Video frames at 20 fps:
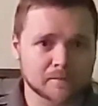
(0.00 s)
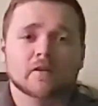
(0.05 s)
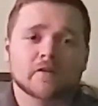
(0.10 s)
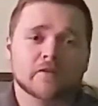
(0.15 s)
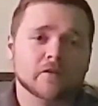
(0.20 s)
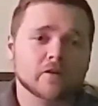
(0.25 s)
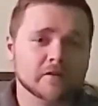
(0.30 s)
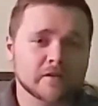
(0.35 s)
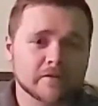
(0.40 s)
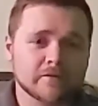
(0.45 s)
The
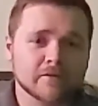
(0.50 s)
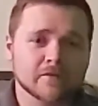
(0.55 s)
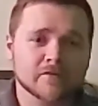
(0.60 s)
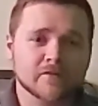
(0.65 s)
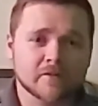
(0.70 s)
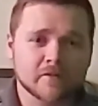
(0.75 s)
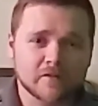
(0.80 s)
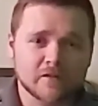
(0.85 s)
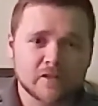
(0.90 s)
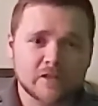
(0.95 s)
third difference
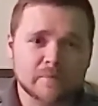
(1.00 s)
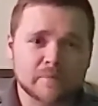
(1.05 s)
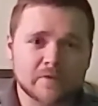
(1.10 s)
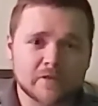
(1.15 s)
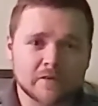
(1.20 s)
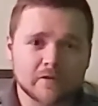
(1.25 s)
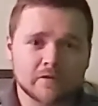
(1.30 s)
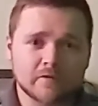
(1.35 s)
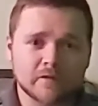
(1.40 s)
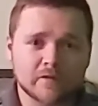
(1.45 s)
on the
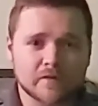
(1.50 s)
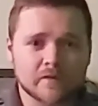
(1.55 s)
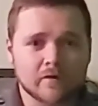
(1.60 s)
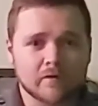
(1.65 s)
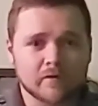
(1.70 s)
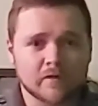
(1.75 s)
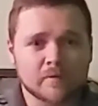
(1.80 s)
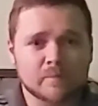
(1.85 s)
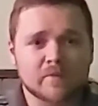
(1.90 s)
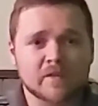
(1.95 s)
GPU is
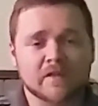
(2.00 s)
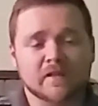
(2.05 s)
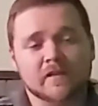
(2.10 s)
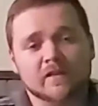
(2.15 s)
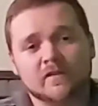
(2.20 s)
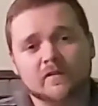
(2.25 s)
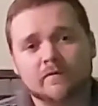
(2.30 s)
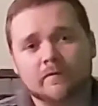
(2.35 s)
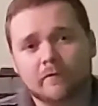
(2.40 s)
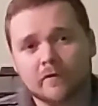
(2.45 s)
going to be
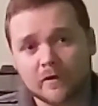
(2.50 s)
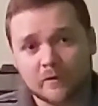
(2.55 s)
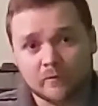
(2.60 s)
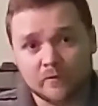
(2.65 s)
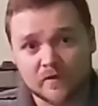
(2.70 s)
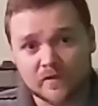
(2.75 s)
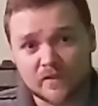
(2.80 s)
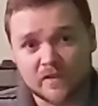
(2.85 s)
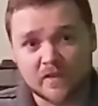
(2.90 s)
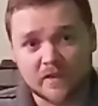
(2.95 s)
its
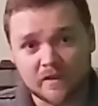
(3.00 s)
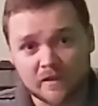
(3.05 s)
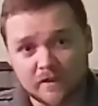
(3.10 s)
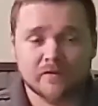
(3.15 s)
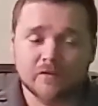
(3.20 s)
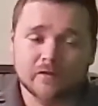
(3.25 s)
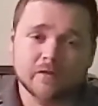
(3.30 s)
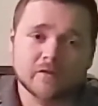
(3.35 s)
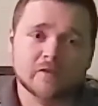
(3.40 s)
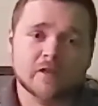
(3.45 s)
frequency.
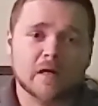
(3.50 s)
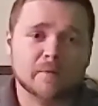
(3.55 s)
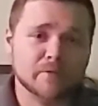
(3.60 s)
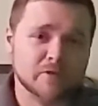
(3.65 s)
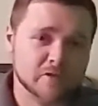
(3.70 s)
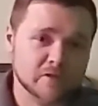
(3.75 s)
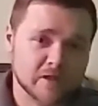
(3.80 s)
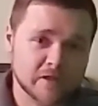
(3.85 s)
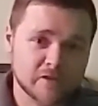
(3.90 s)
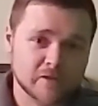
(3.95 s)
So those
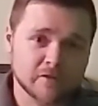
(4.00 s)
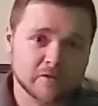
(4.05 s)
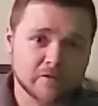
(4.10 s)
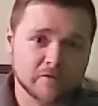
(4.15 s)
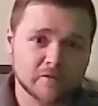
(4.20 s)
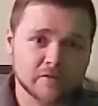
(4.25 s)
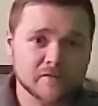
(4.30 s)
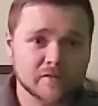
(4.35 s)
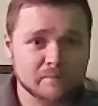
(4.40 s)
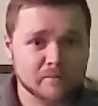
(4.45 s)
computational
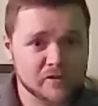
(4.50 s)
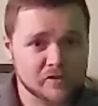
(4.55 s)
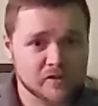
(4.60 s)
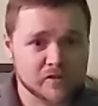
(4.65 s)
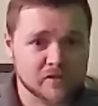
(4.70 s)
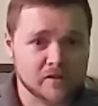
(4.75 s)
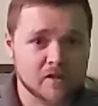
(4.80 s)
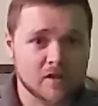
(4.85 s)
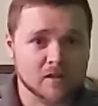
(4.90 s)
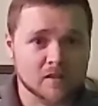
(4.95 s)
units that we
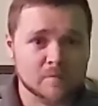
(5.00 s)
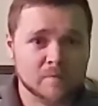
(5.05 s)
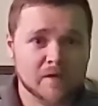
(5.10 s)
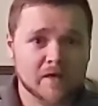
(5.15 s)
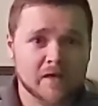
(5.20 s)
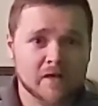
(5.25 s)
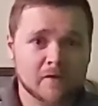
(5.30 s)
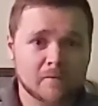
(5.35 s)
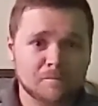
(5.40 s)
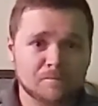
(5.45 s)
just talked
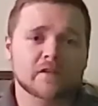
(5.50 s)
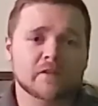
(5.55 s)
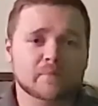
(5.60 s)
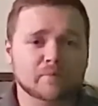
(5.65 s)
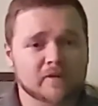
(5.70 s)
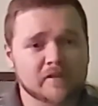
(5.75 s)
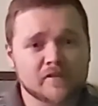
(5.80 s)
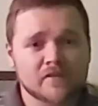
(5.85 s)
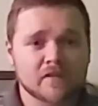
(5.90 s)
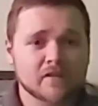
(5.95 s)
about, the
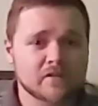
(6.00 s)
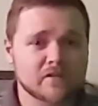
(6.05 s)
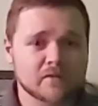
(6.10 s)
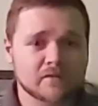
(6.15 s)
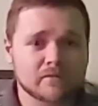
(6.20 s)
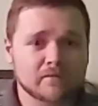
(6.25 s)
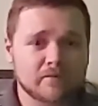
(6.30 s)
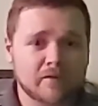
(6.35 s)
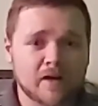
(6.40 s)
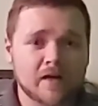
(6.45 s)

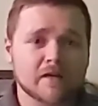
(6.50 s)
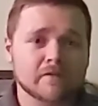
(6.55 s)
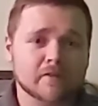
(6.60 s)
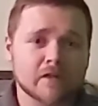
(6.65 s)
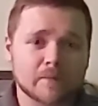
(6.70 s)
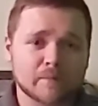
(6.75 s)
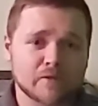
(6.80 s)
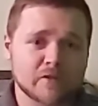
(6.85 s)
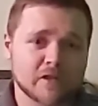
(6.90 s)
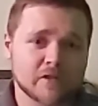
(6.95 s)
PlayStation 5
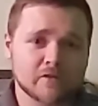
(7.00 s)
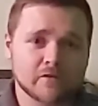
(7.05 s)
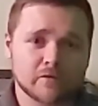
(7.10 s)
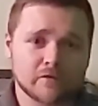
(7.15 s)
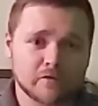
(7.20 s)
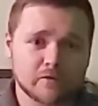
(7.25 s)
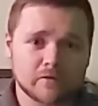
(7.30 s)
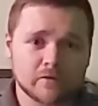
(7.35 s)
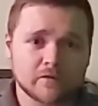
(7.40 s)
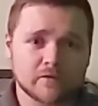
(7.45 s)
computational
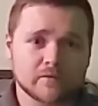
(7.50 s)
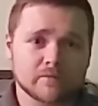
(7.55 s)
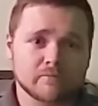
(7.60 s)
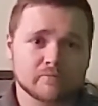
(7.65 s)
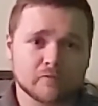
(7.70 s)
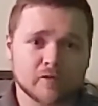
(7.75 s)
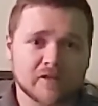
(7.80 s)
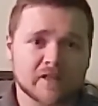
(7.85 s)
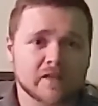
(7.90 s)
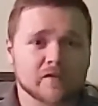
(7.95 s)
units
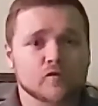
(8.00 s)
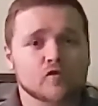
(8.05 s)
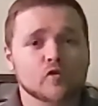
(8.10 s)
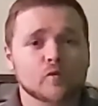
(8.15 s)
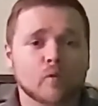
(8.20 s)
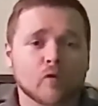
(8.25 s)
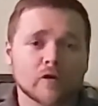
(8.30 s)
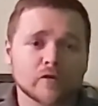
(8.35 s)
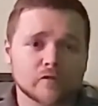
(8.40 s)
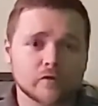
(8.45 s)
run at
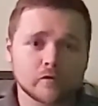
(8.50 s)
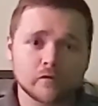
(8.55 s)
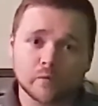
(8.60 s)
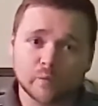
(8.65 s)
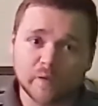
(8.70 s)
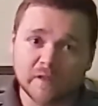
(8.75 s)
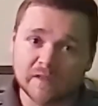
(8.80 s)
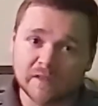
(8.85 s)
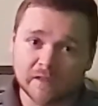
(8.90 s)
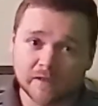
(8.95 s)

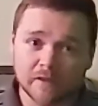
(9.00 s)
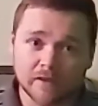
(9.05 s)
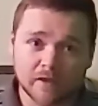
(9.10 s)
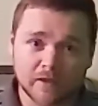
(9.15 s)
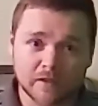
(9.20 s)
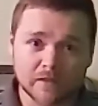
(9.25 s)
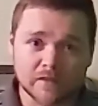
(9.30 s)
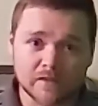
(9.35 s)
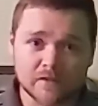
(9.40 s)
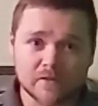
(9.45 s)
2.23
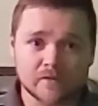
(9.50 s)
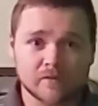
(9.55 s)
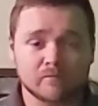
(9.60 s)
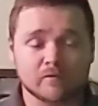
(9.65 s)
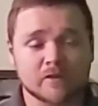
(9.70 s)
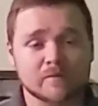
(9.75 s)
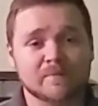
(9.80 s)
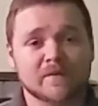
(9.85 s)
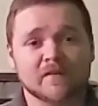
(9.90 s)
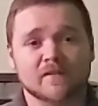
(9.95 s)
gigahertz,
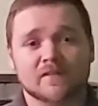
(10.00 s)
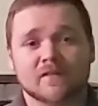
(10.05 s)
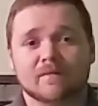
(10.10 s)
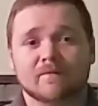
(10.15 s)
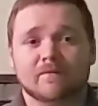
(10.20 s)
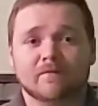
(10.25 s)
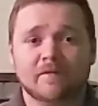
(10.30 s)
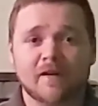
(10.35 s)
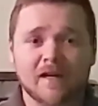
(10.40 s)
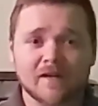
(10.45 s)
which makes
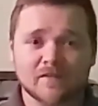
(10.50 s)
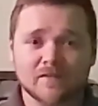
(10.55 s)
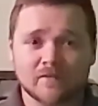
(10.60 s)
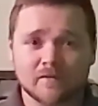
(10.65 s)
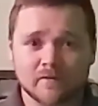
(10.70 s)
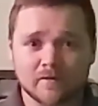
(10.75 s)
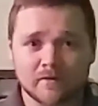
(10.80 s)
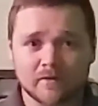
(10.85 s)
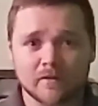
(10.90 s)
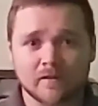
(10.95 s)
them
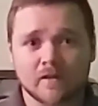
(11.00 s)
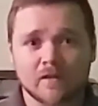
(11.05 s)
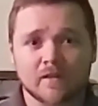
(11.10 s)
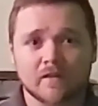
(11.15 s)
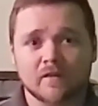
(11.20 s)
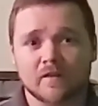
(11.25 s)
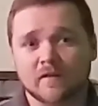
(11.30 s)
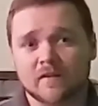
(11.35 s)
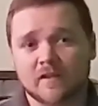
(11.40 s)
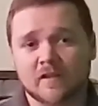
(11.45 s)
faster
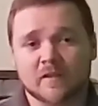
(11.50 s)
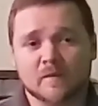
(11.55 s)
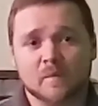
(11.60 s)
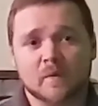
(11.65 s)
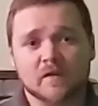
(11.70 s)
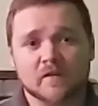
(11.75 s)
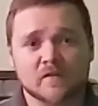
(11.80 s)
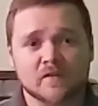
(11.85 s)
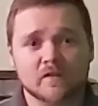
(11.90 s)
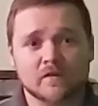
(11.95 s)
than the
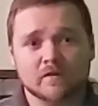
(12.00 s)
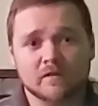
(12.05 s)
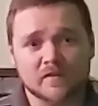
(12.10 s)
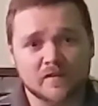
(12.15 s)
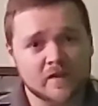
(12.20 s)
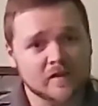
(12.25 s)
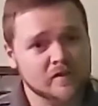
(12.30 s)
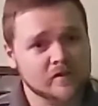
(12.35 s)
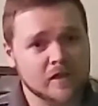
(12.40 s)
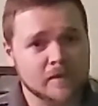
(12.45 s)
Xbox Series
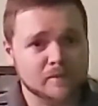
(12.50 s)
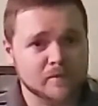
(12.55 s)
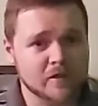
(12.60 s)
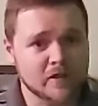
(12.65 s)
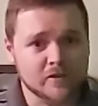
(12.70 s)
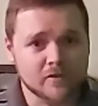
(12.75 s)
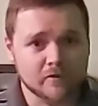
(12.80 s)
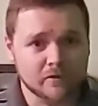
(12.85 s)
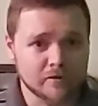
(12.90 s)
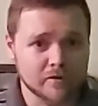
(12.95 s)
X
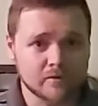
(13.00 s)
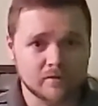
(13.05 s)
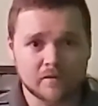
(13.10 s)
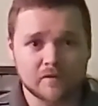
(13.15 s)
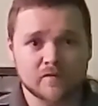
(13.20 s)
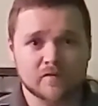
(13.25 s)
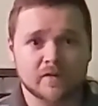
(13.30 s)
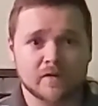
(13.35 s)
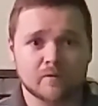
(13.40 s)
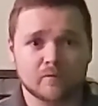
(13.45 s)
computational
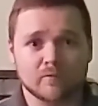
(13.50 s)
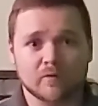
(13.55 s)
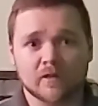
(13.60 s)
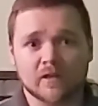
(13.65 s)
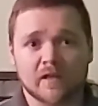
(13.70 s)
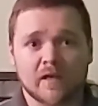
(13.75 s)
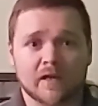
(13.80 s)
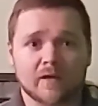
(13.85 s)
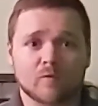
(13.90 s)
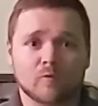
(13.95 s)
units that
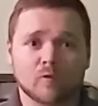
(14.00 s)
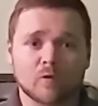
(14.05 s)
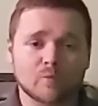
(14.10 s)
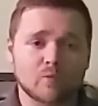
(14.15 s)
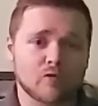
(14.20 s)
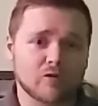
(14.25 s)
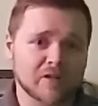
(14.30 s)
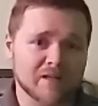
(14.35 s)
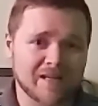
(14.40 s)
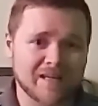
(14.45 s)
run at
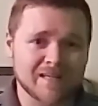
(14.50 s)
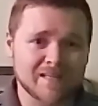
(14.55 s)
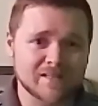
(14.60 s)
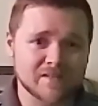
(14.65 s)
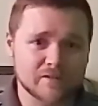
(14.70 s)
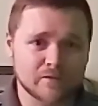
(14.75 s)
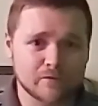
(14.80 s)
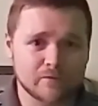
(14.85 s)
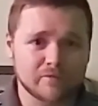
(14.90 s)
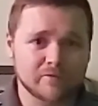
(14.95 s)

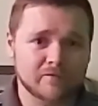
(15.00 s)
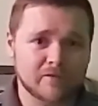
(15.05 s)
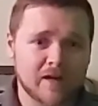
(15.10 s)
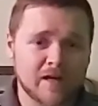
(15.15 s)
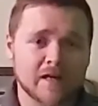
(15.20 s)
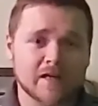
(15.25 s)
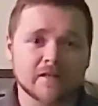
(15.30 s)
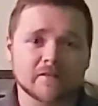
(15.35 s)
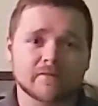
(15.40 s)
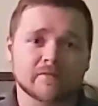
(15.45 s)

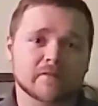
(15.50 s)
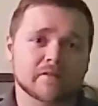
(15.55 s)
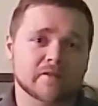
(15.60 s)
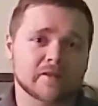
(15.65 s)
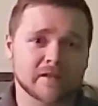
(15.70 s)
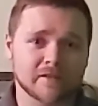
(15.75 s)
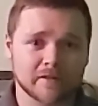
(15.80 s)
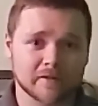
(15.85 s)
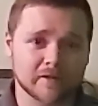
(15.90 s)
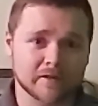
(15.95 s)
1.825
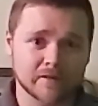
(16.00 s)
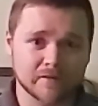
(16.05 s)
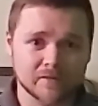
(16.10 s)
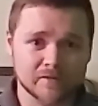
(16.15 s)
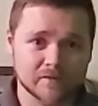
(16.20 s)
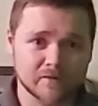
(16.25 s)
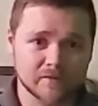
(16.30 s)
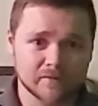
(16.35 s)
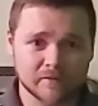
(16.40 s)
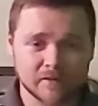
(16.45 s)

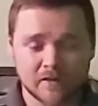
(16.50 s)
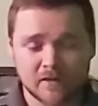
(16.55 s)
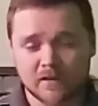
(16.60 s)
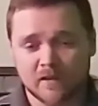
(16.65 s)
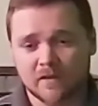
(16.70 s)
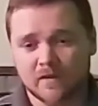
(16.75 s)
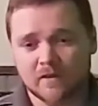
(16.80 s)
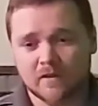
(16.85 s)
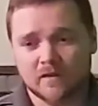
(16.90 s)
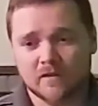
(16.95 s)
gigahertz.
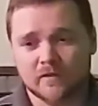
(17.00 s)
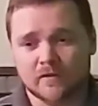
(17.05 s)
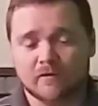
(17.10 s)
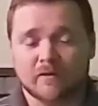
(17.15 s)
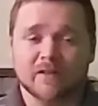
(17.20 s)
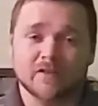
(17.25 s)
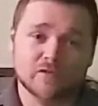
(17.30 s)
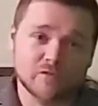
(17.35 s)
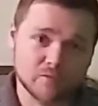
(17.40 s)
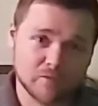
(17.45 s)
So
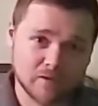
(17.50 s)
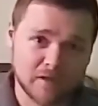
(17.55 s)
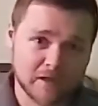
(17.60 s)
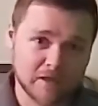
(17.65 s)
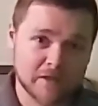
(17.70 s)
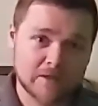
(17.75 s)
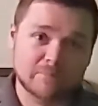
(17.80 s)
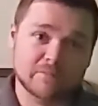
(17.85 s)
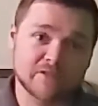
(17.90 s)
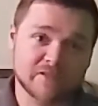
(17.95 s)
I just threw a lot
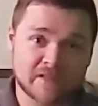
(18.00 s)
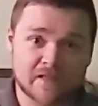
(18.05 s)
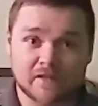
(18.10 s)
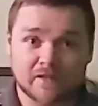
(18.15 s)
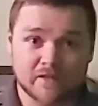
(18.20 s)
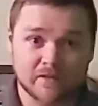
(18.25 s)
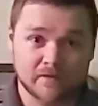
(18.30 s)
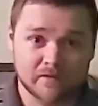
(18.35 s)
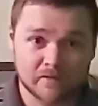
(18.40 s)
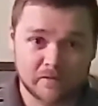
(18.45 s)
of numbers
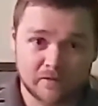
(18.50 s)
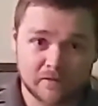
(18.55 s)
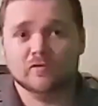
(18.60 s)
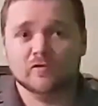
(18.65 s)
at you.